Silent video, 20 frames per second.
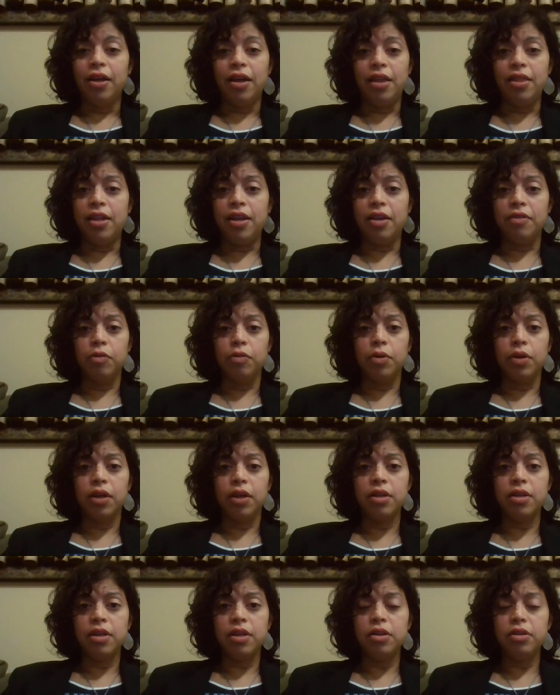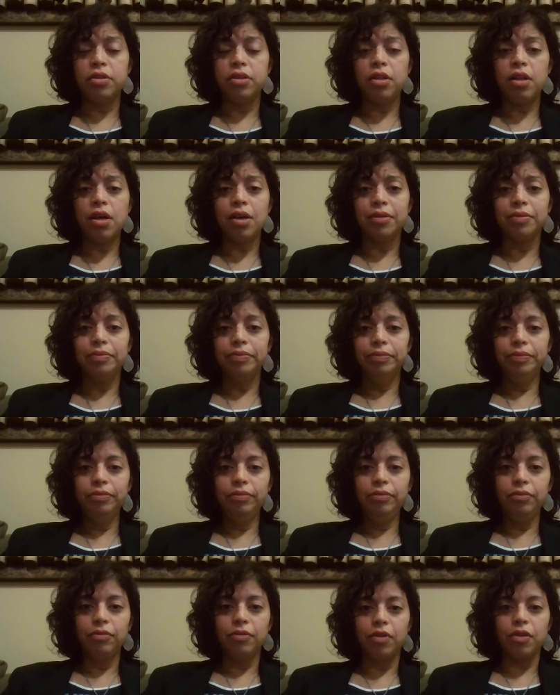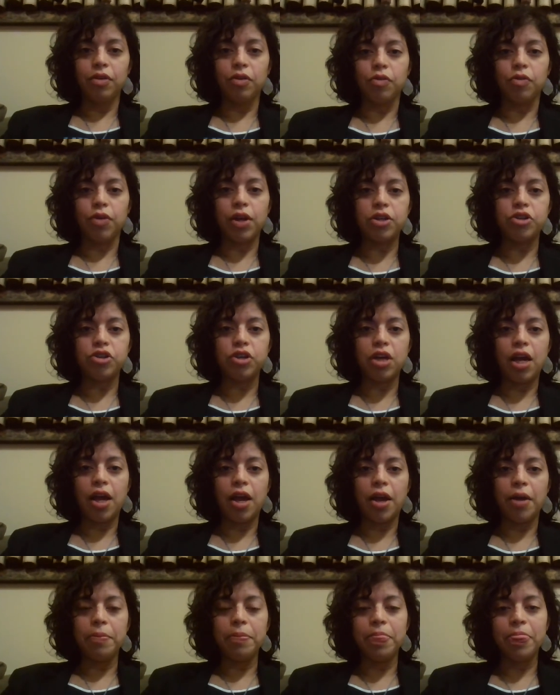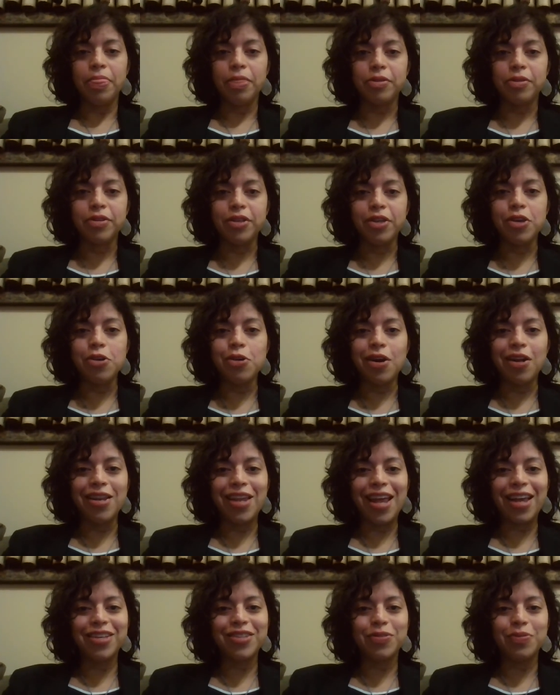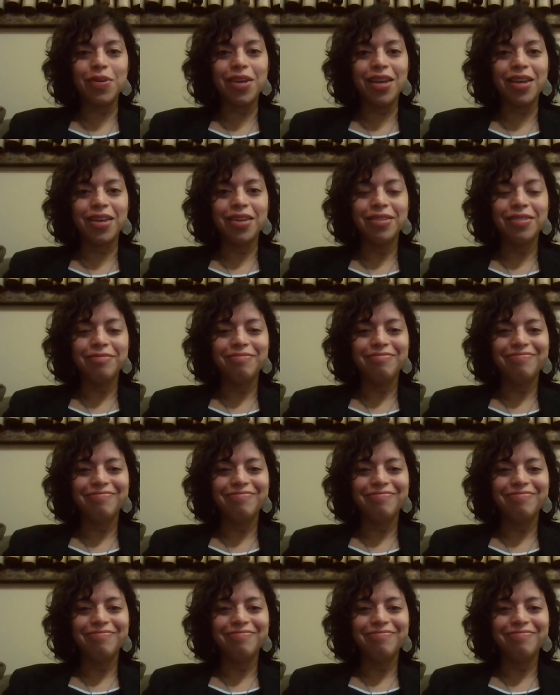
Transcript: And then everyone continues along. Great job. See you next week.